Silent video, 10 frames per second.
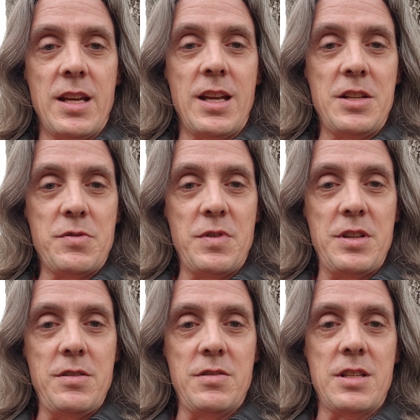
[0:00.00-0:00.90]
is
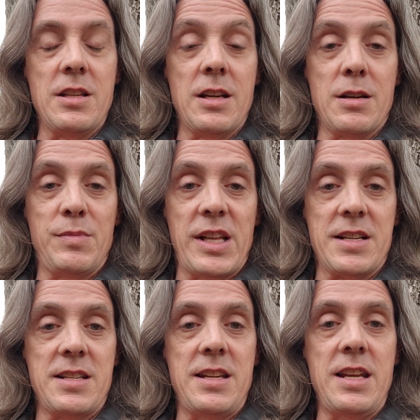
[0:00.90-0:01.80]
reducing the
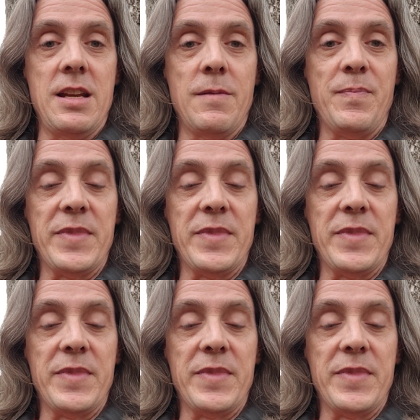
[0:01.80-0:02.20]
complexity